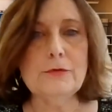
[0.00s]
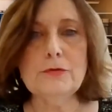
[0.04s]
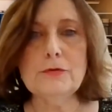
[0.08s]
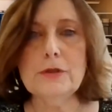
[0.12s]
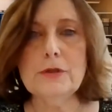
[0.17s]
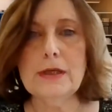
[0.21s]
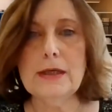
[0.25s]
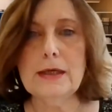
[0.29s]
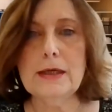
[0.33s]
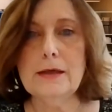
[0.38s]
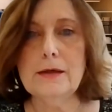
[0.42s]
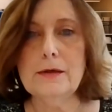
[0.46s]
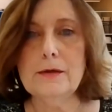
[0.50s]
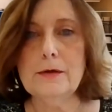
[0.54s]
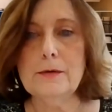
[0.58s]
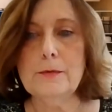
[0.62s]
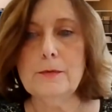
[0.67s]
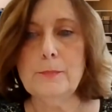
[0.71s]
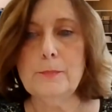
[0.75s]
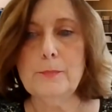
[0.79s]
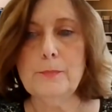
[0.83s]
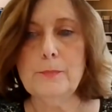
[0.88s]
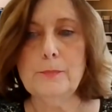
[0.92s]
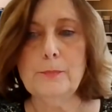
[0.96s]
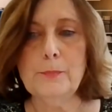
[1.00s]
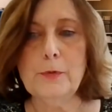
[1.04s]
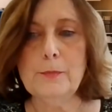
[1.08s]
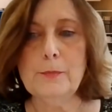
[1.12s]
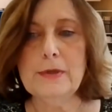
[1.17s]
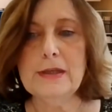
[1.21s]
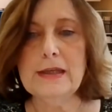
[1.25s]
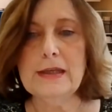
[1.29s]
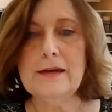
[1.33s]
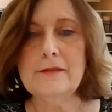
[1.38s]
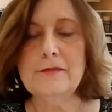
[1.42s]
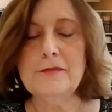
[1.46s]
today a
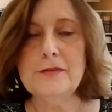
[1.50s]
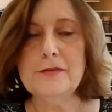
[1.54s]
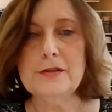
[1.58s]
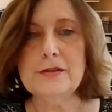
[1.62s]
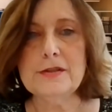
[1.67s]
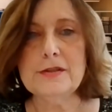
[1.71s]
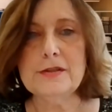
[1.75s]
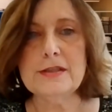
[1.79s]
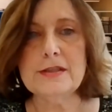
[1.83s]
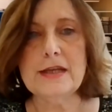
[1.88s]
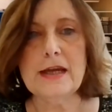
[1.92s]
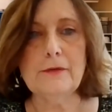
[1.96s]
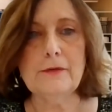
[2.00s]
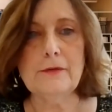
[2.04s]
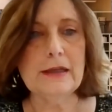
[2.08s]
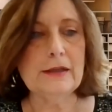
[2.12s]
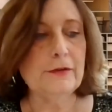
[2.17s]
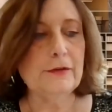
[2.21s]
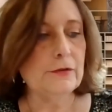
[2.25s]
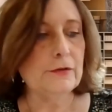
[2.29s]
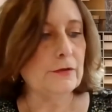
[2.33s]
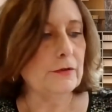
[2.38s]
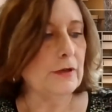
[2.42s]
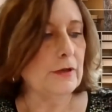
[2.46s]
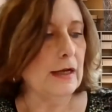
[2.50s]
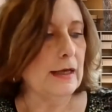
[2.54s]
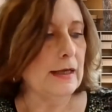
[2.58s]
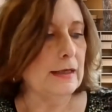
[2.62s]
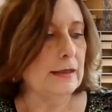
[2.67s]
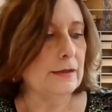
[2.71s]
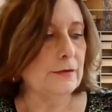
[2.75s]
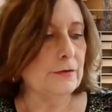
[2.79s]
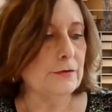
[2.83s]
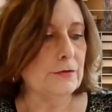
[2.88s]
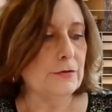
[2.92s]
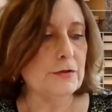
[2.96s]
Public Affairs Director
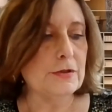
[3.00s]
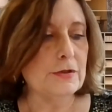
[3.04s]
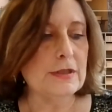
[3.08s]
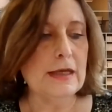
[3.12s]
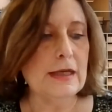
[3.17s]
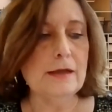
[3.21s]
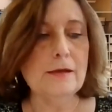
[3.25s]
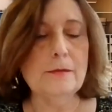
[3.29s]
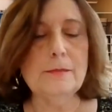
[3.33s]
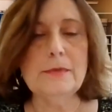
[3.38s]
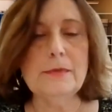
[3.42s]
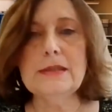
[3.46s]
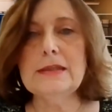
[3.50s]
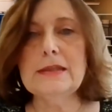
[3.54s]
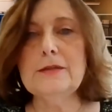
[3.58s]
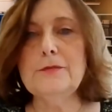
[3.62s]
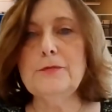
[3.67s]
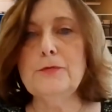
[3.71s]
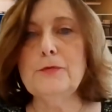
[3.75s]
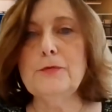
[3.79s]
and Sustainability